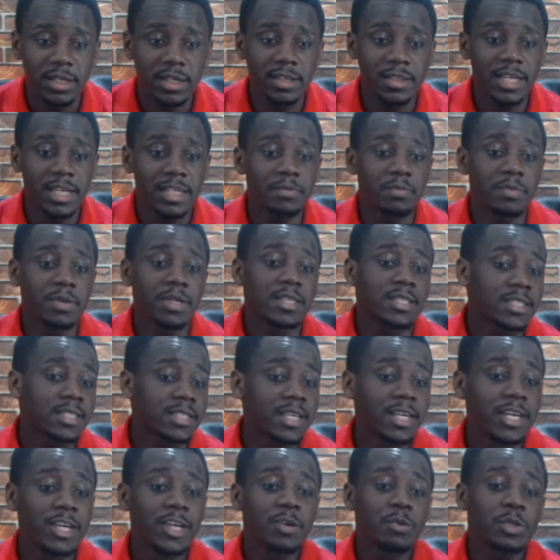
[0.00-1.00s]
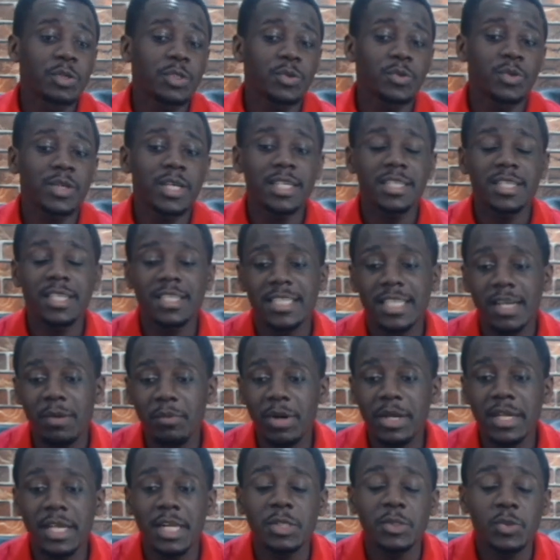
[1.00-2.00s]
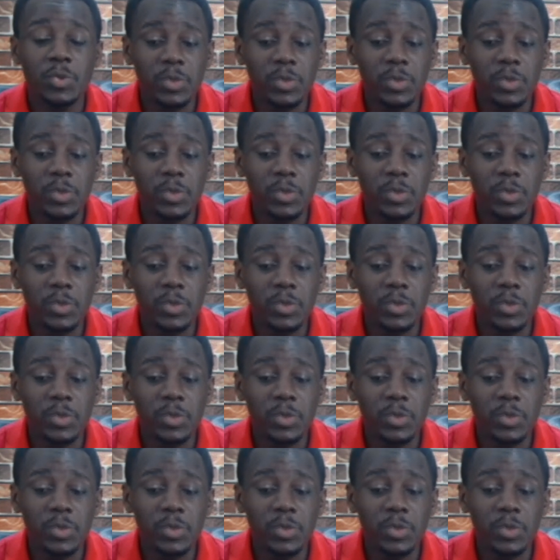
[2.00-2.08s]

That means we should get in someone else